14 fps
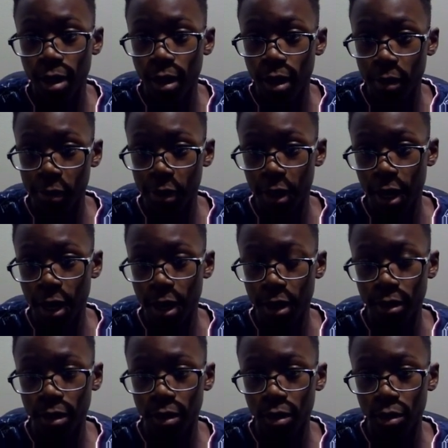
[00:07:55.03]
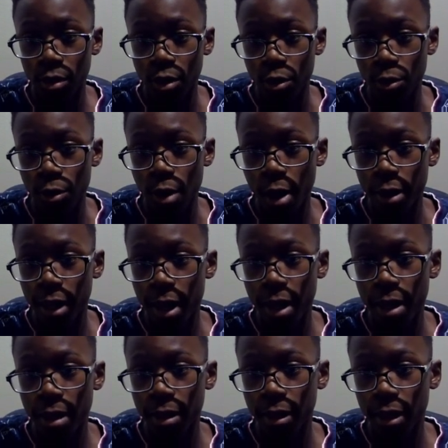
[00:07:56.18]
And then
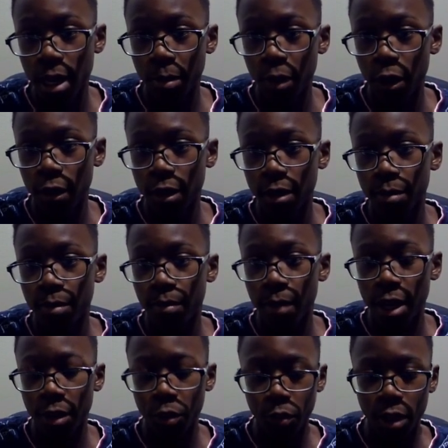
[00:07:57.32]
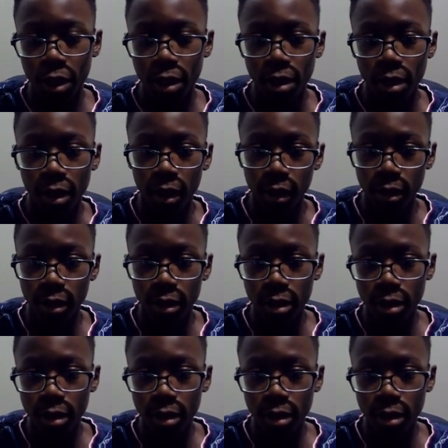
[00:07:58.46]
Ugarte came on. Manu did not.